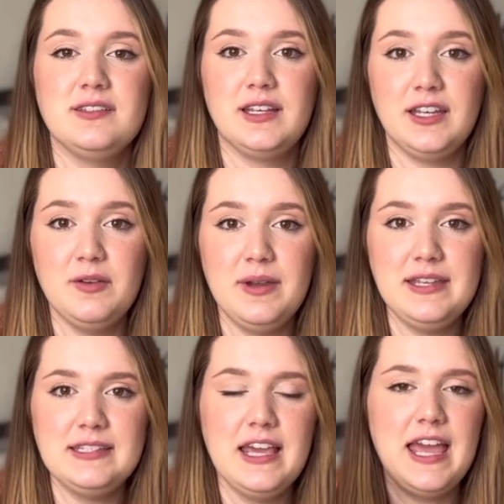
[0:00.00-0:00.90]

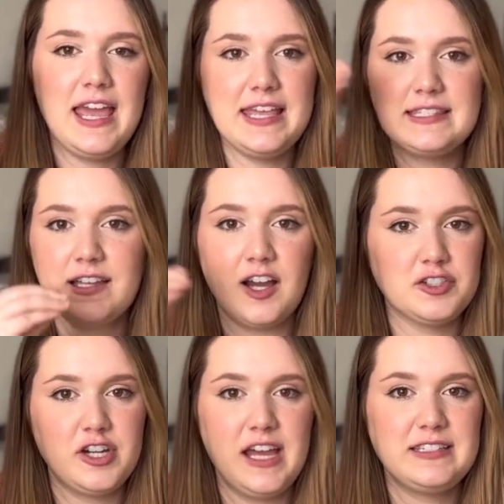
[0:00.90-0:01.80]
anyways, it's
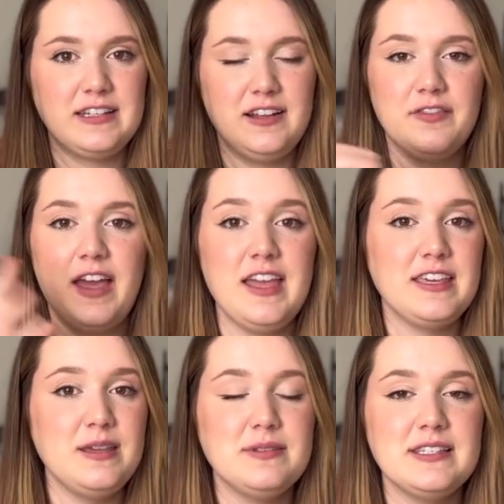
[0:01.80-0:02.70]
contrast enough that it
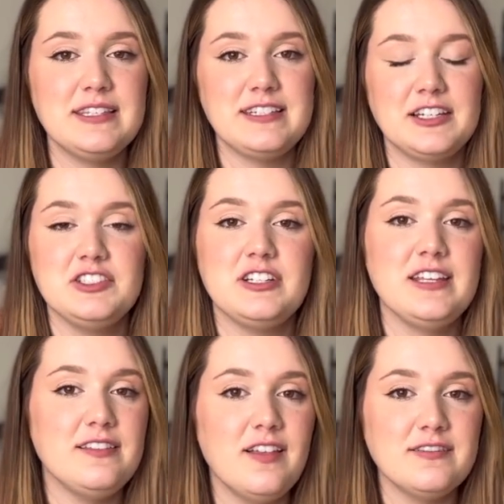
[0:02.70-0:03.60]
keeps his attention.
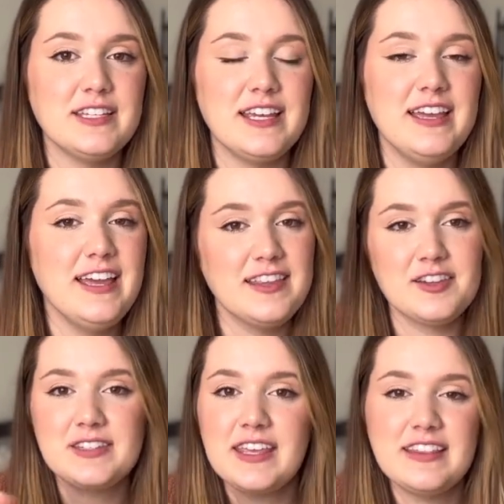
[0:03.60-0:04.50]
He loves it.
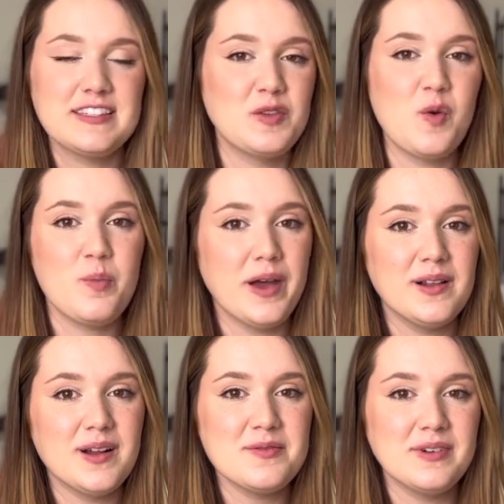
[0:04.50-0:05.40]
There's like this little bell
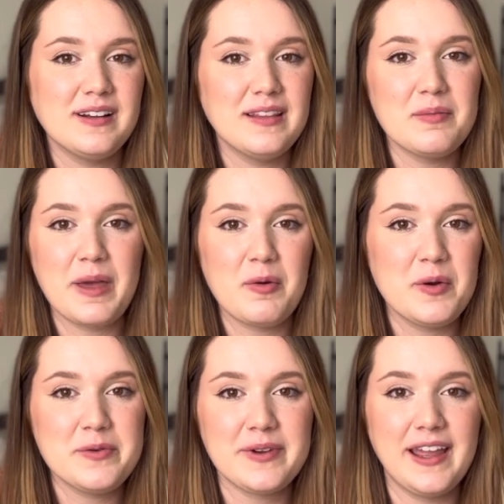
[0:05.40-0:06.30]
on one of them that
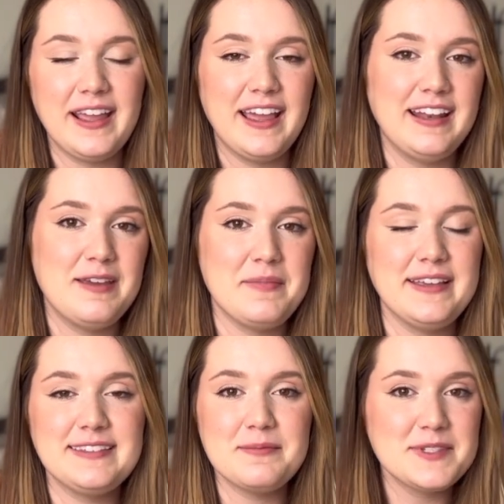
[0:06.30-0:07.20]
will ring and it
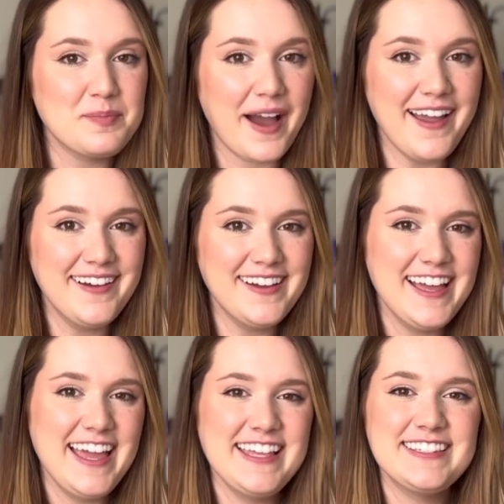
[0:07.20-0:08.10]
makes him smile,
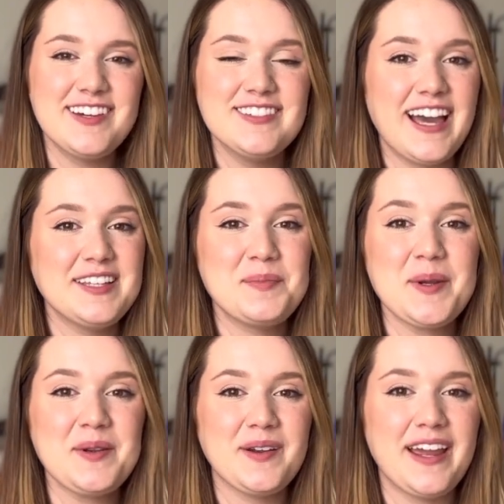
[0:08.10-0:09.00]
so that's
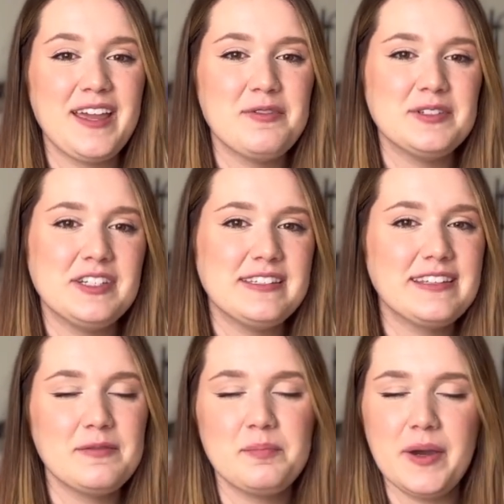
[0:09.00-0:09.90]
been great. We'll just
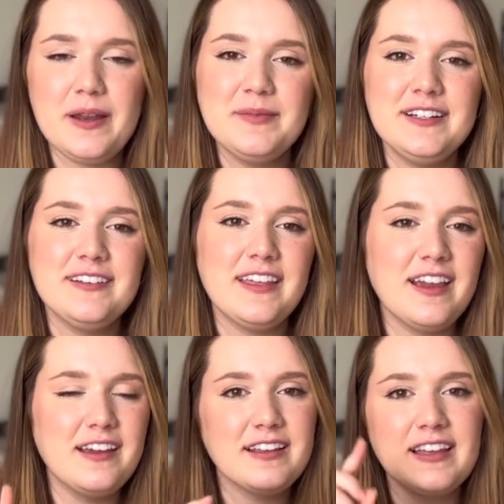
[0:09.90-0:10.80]
put him under
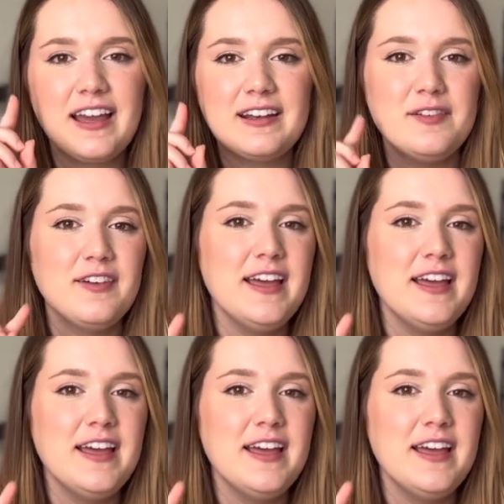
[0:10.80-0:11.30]
there and kind of